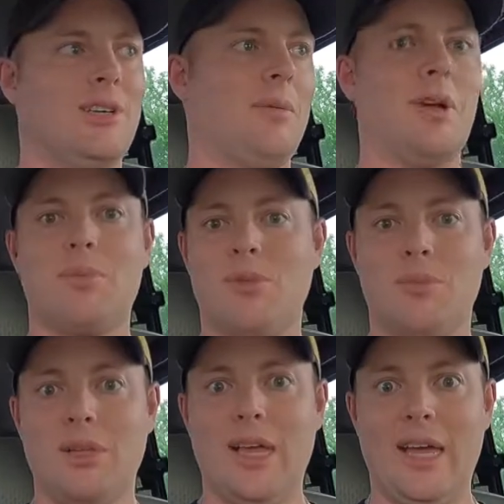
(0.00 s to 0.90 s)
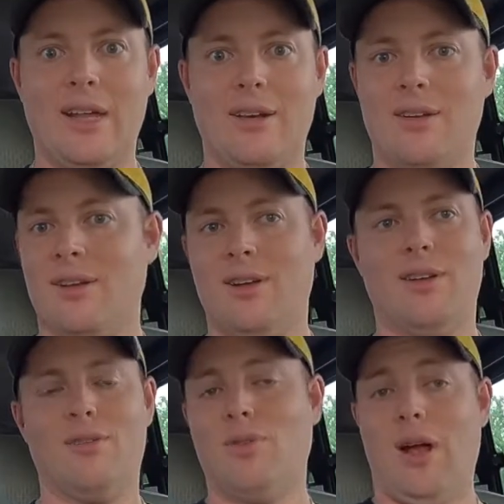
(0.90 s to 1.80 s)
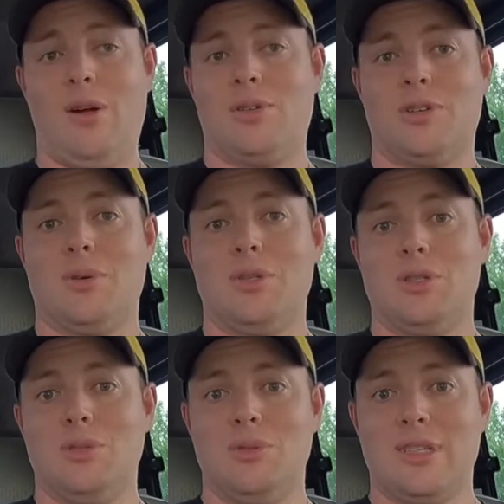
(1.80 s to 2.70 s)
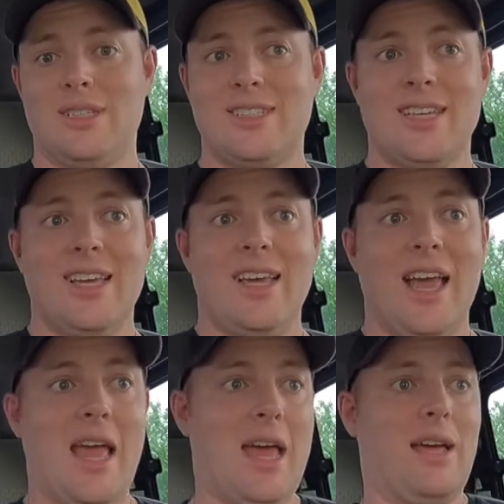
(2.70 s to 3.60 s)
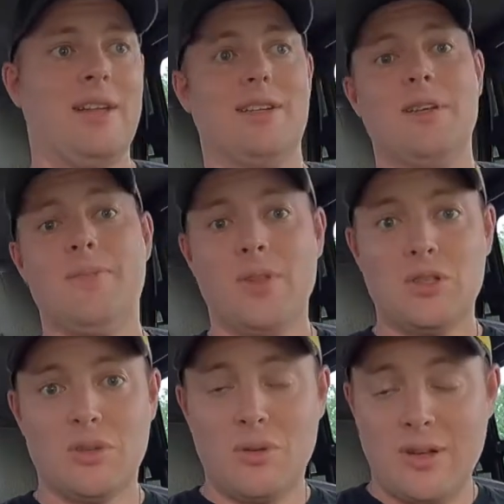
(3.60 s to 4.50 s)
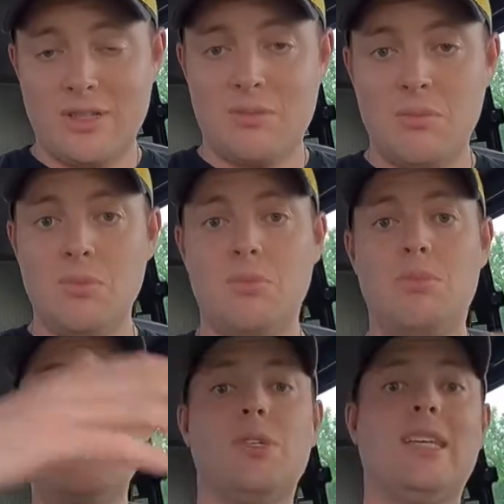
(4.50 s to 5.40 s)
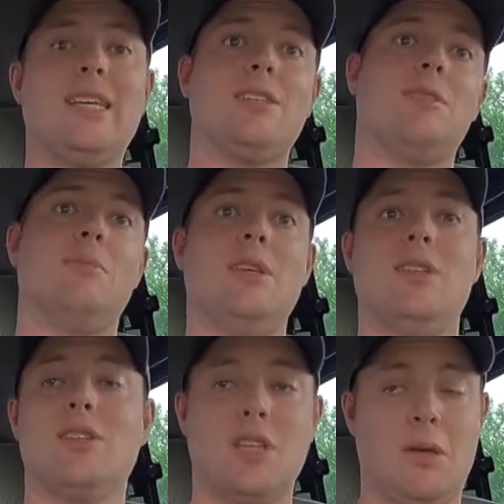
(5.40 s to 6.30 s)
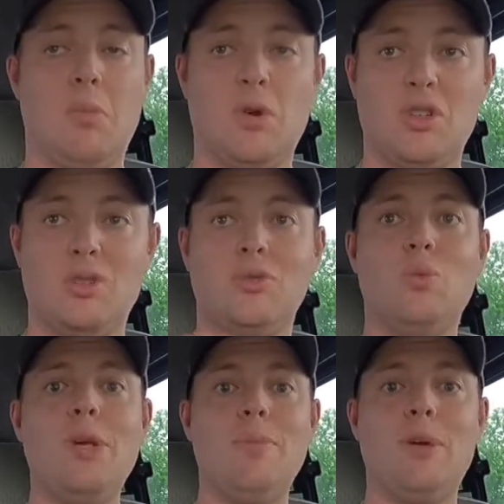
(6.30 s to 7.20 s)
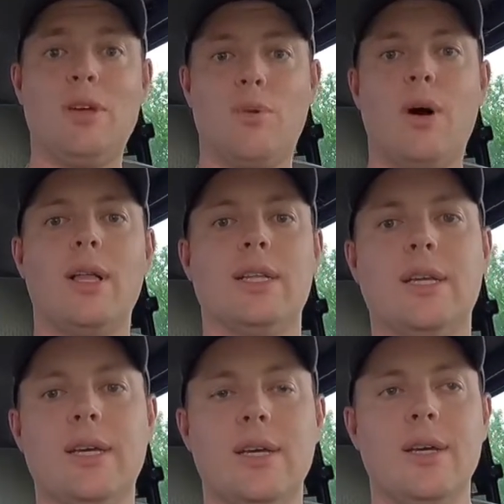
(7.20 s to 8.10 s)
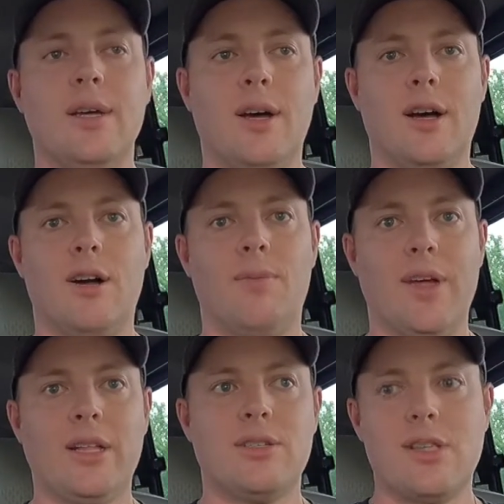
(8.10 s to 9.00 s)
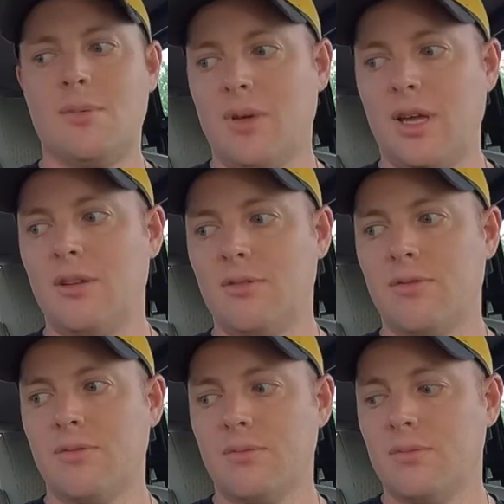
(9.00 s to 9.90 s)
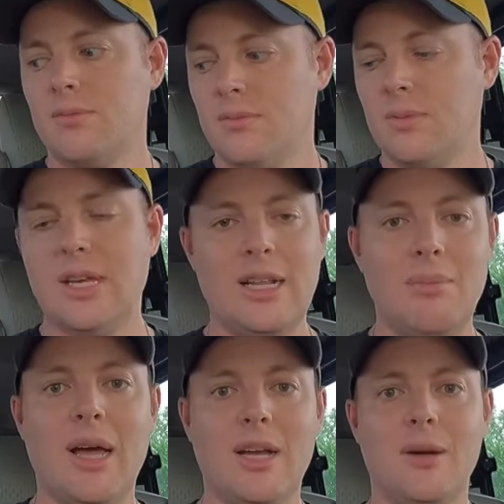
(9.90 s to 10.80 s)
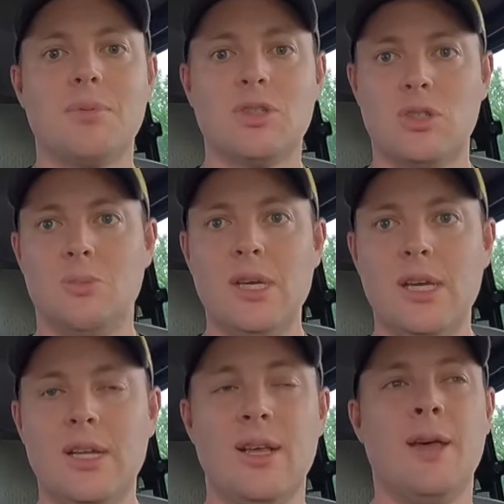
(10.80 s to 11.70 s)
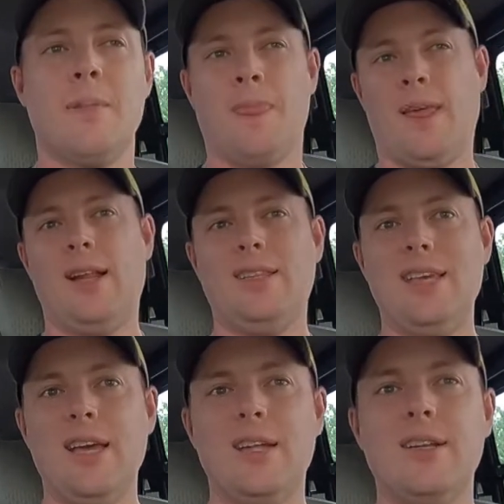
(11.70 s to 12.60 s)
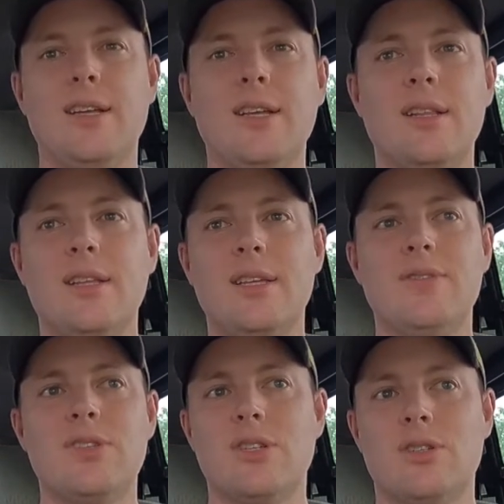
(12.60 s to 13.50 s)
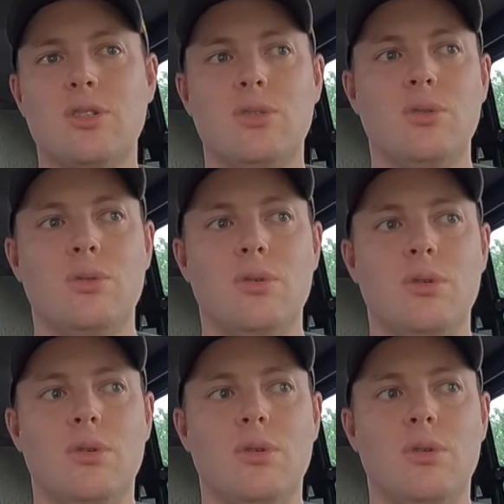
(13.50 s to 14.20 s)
up with a plan of how they're going to do this. And sort of as the music gets to be this like more sweeping quality, that's them kind of getting back up to speed. And at the end, it leaves it to,